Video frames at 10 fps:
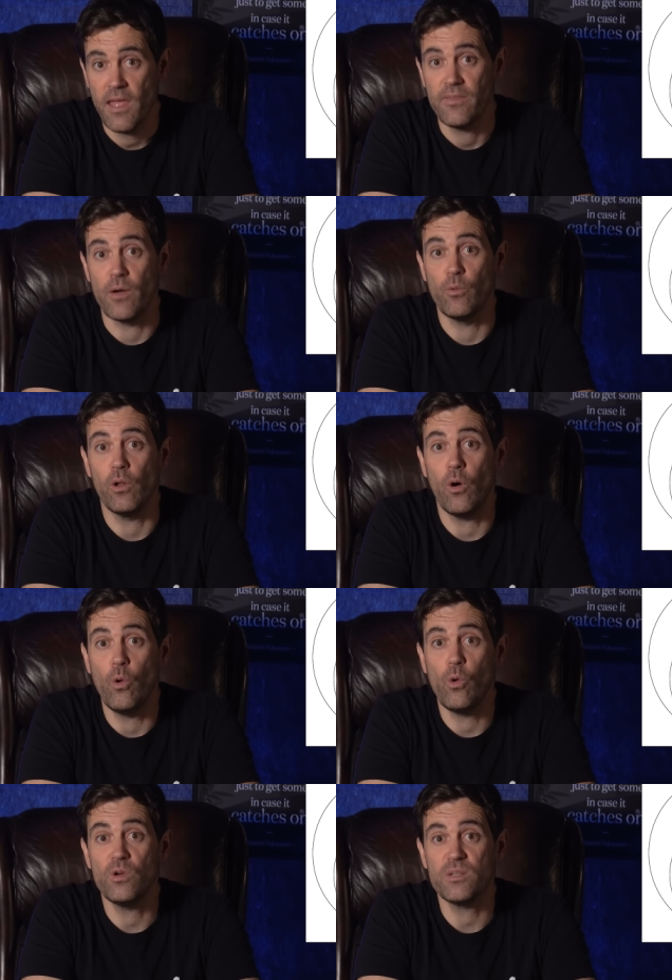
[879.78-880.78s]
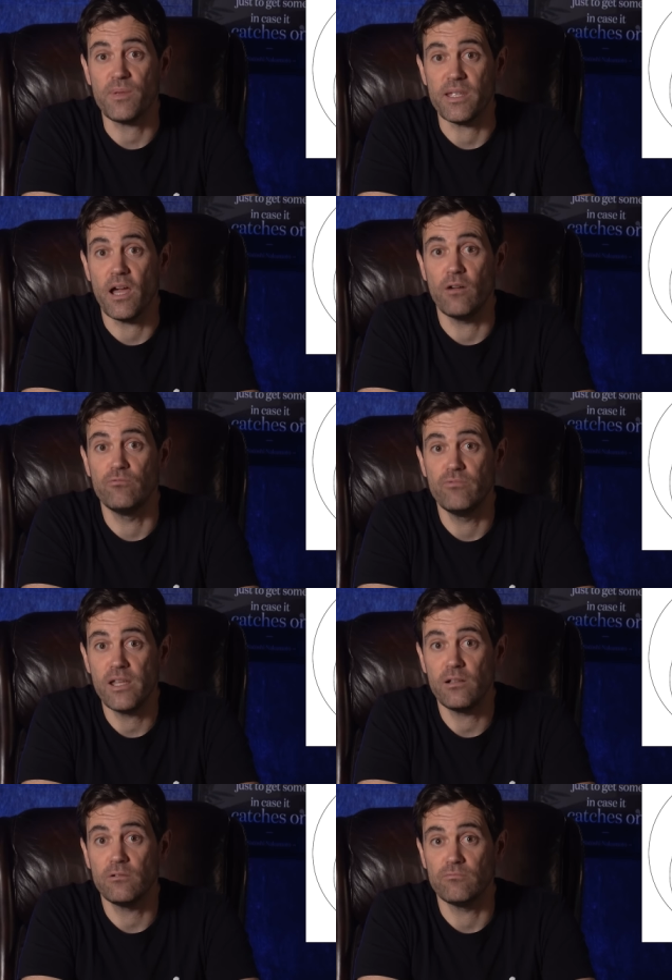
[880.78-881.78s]
There will always be a
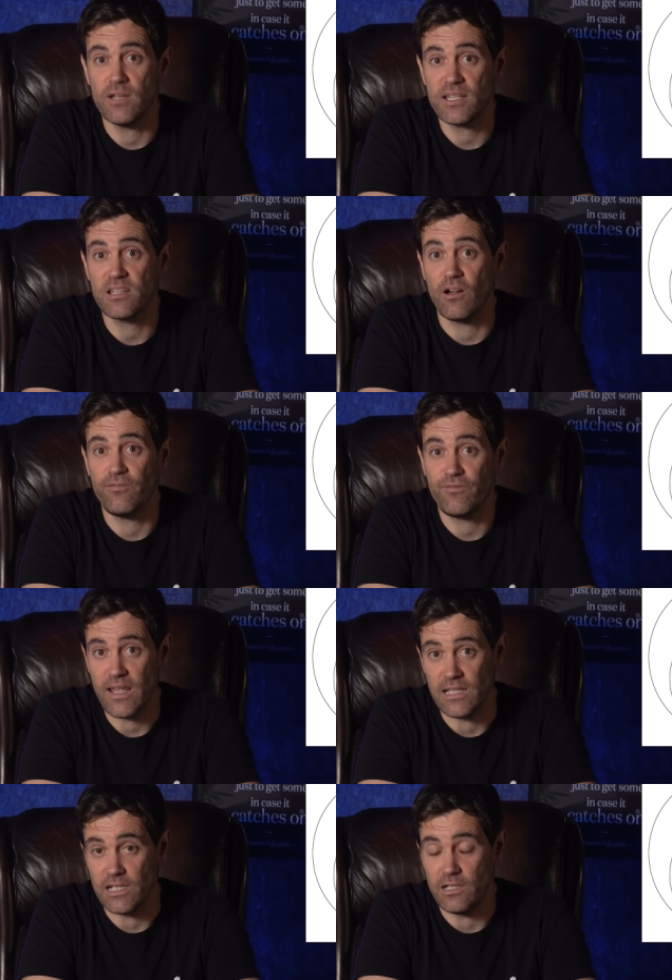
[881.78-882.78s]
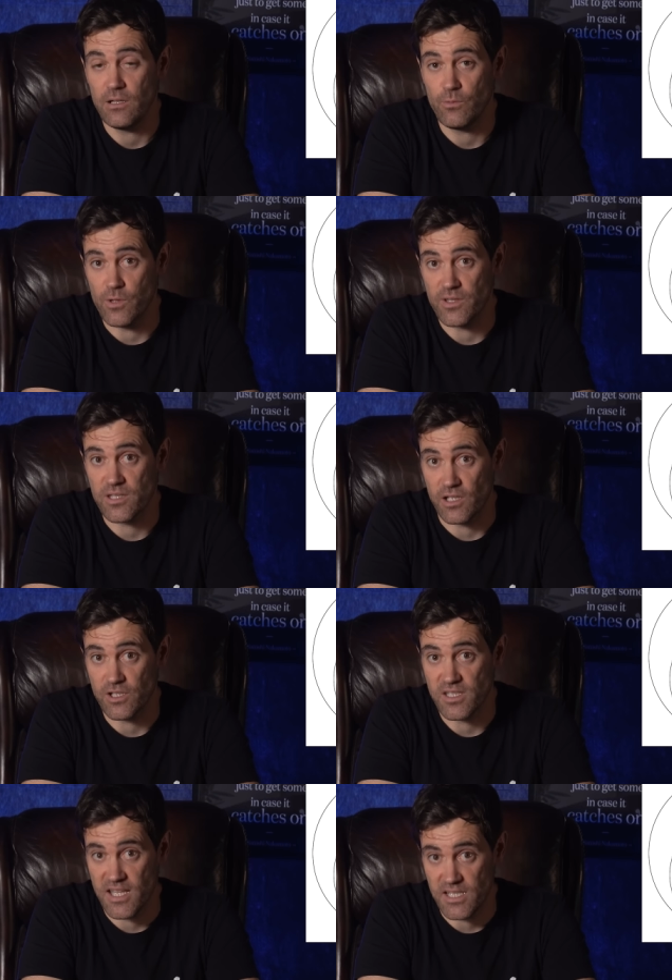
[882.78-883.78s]
real risk of failure with
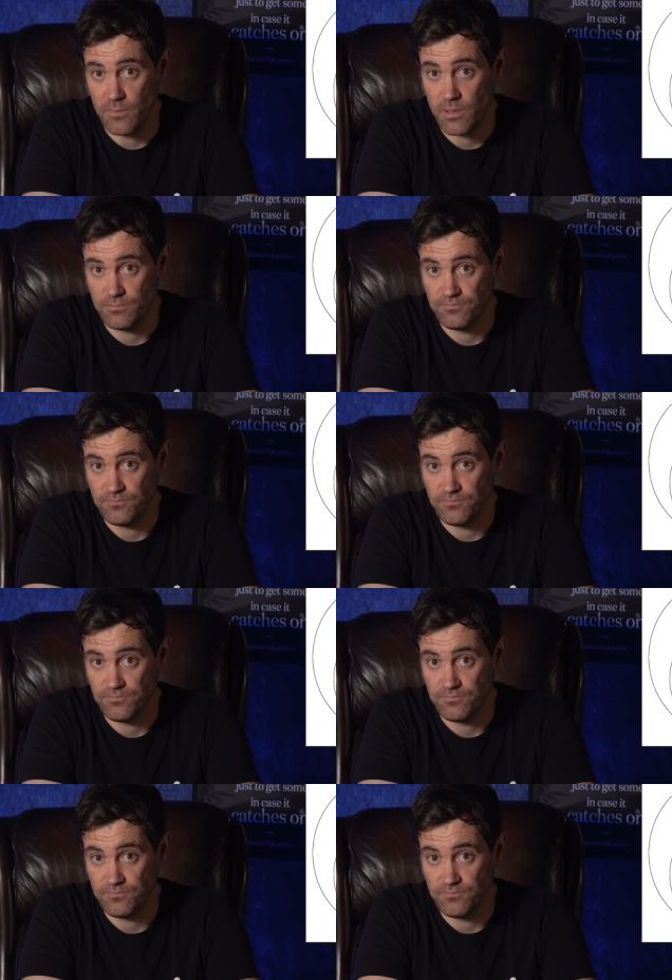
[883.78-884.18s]
such a setup.